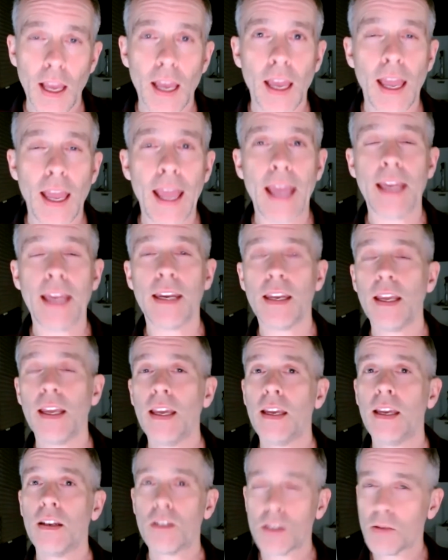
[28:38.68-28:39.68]
And
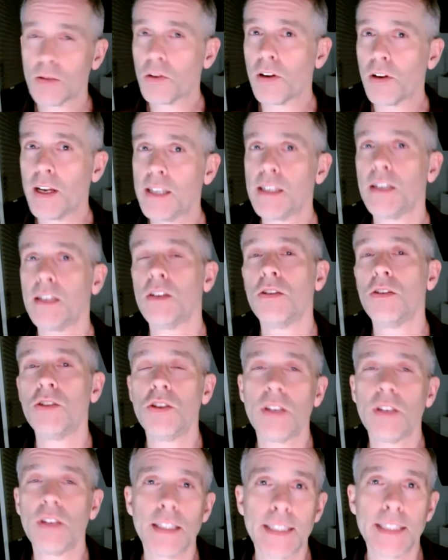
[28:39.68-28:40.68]
here's some crazy news. You
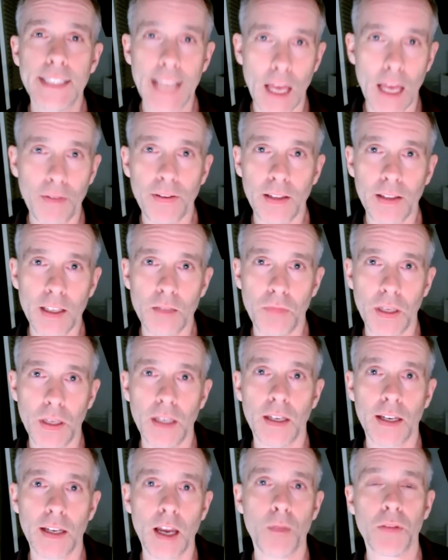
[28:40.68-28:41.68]
can definitely pee
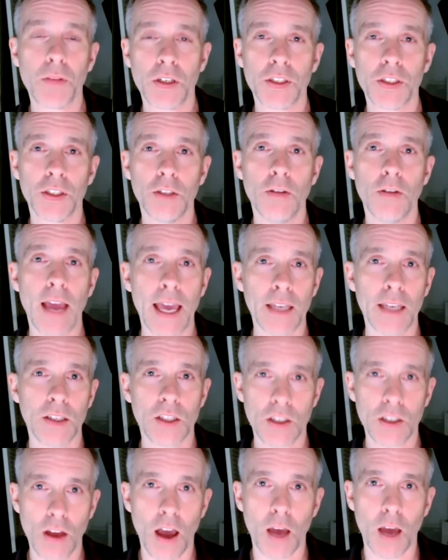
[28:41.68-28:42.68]
a cup or two and
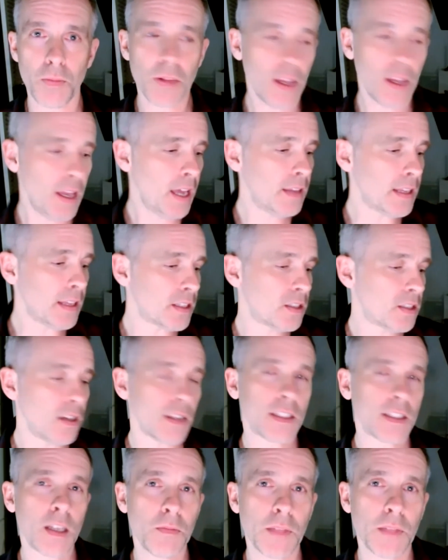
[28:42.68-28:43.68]
stop. And that's
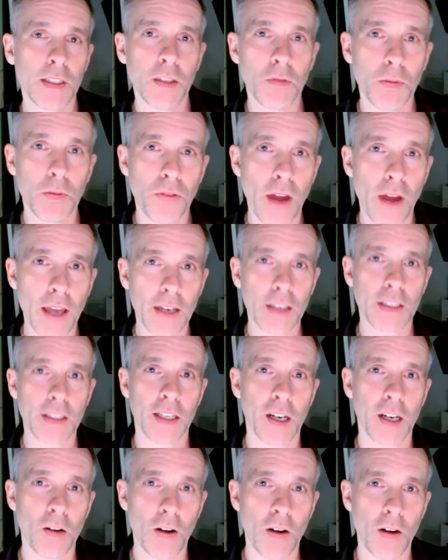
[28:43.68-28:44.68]
not something that we practice in
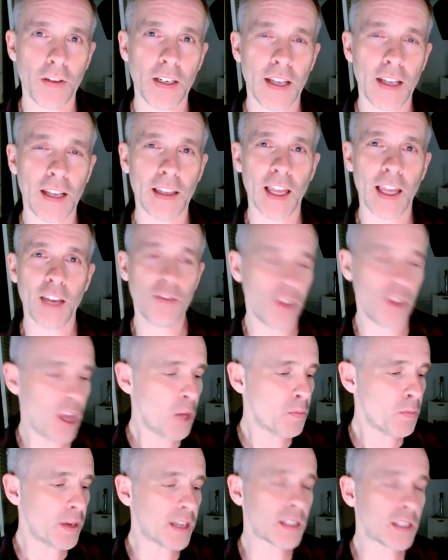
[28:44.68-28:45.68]
our everyday life.
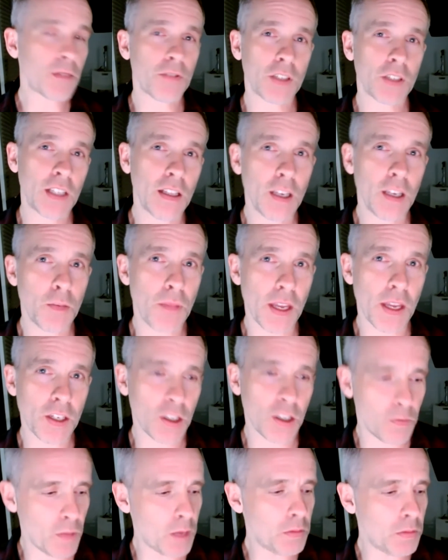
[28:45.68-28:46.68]
But as a fertility
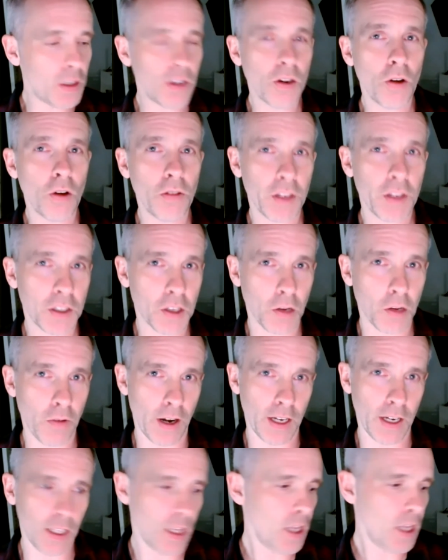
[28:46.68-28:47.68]
patient, maybe you know this
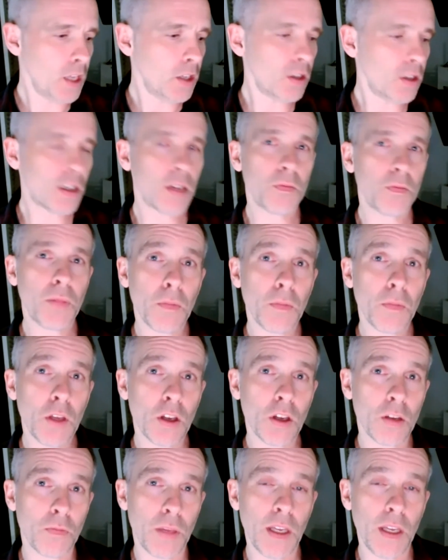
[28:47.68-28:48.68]
already. You can
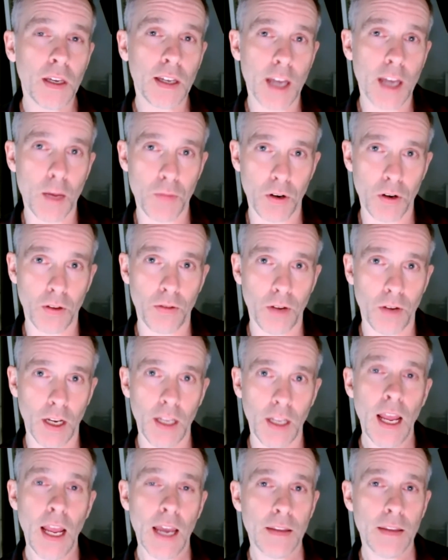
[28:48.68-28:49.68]
pee a cup or
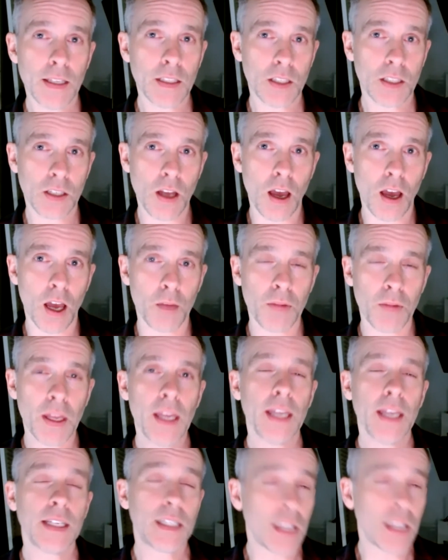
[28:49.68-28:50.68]
3 and then stop.
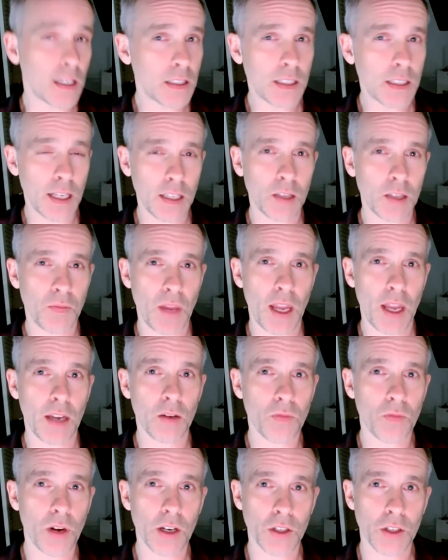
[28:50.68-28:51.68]
It does take the pain
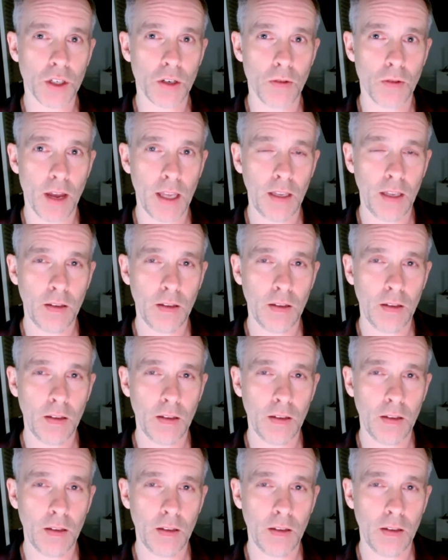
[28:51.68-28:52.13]
and pressure away.